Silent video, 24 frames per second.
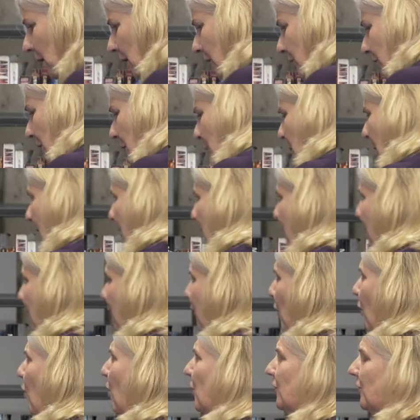So my
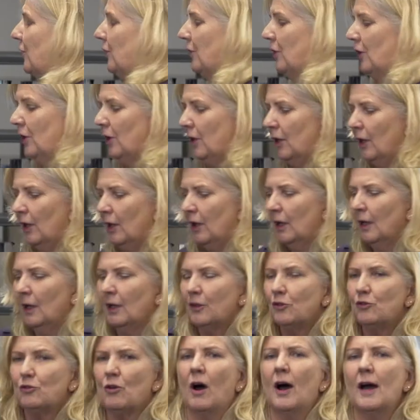fourth
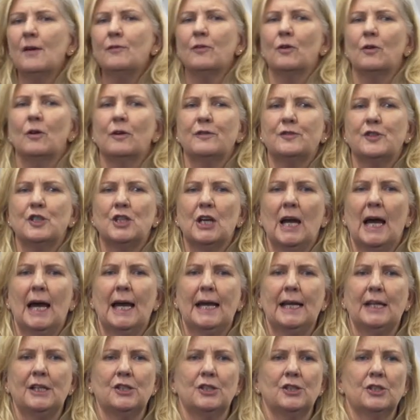driver of
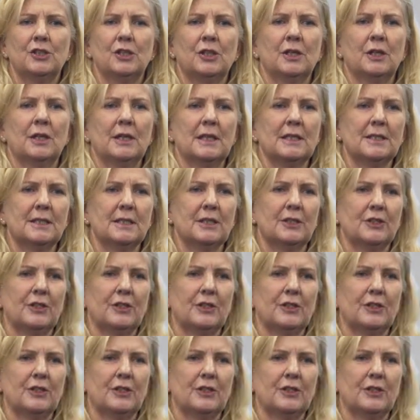change is the